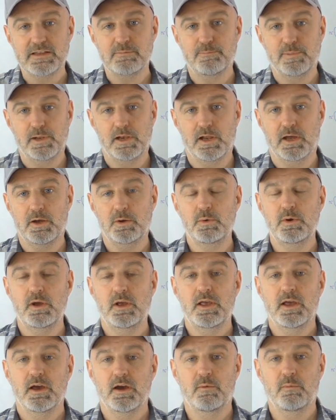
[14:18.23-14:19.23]
within
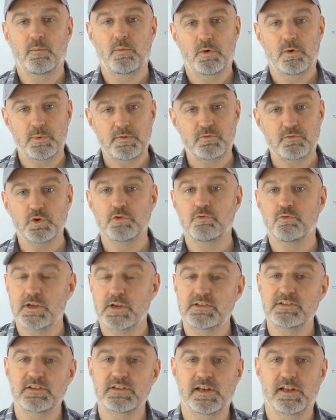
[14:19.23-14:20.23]
OBS. You
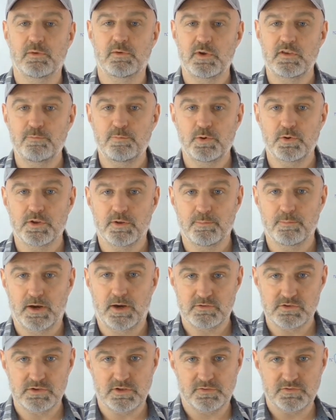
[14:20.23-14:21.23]
can go up to the scene
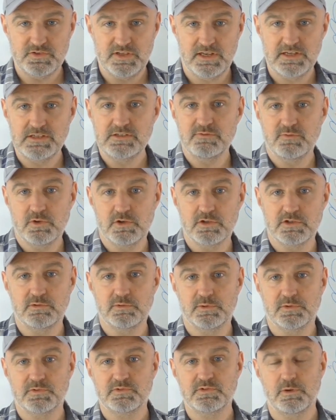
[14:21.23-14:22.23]
selection here
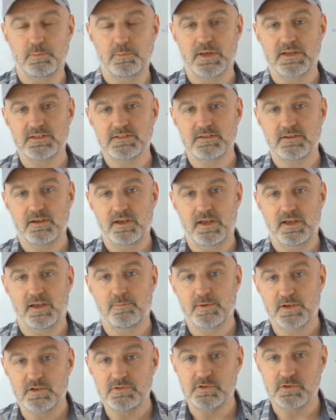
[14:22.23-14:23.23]
and you can
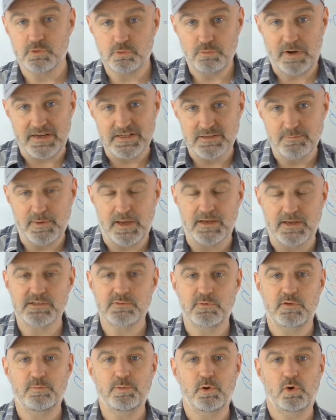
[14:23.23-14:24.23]
export your
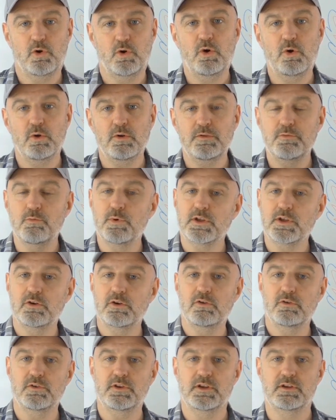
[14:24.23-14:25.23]
scene collection.
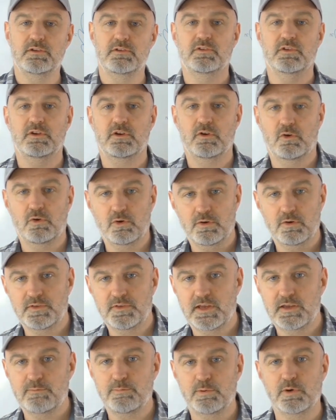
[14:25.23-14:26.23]
Um,
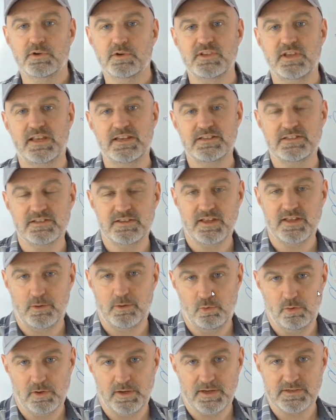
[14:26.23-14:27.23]
you know, save as a file
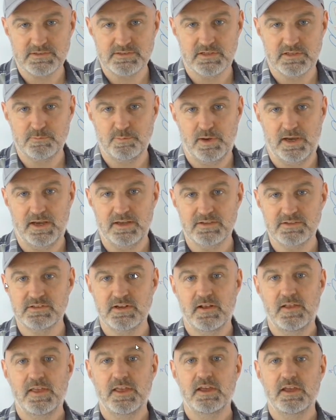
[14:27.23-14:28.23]
which you can then import
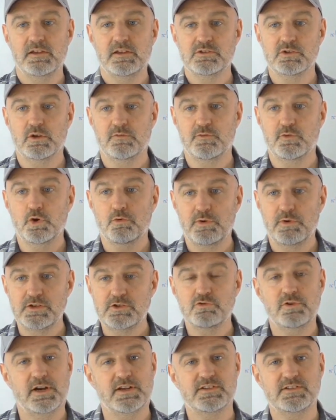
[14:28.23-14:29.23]
again at a later date.
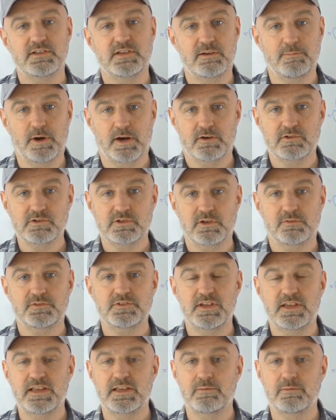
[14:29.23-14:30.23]
That way you're not
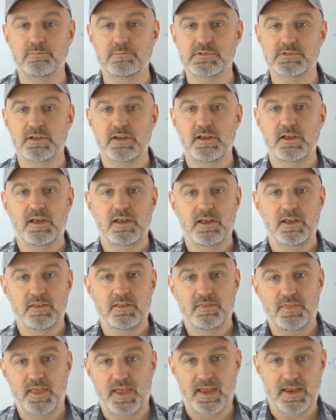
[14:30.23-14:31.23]
got hundreds of
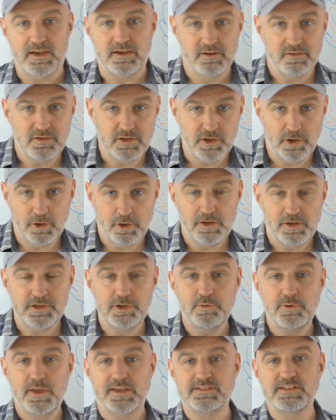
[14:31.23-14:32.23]
different scenes
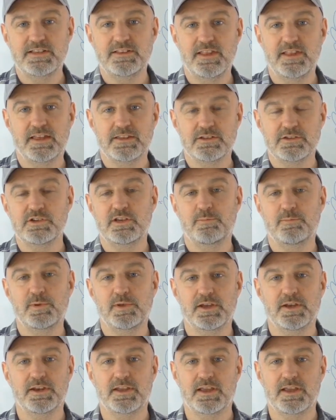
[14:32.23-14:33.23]
here which you can